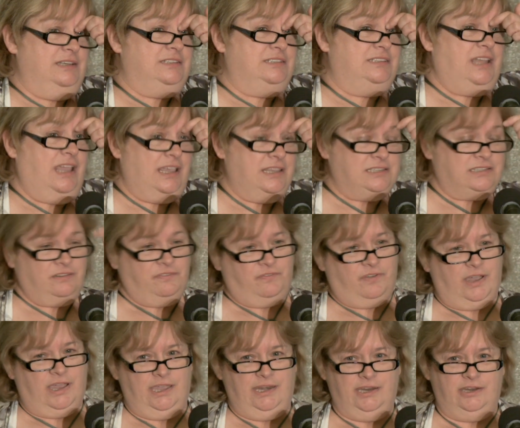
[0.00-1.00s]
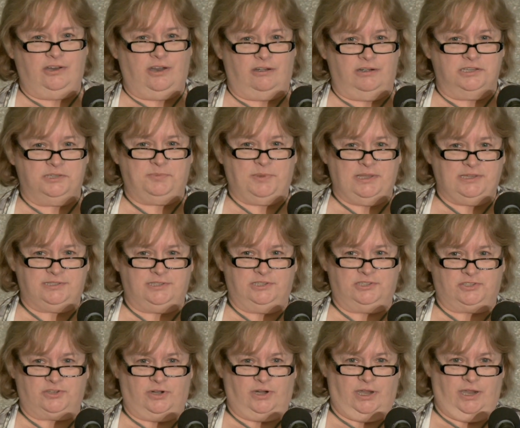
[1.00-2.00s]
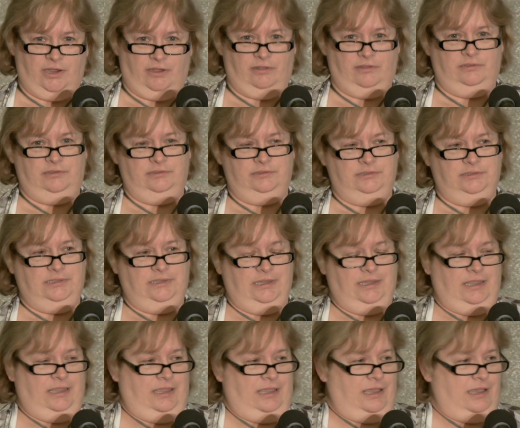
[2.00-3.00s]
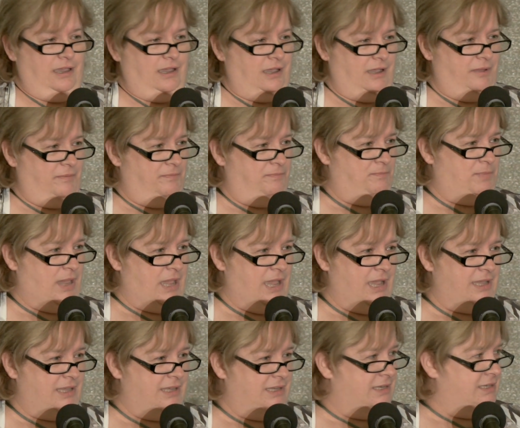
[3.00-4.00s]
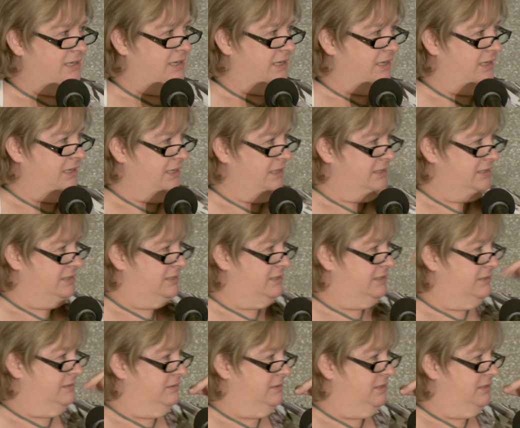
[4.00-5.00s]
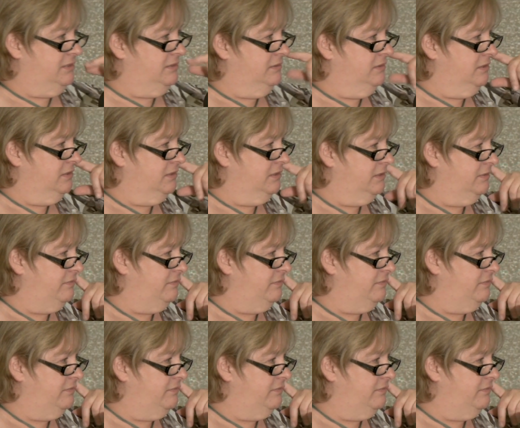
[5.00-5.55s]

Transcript: testified at our asbestos trial back in no, I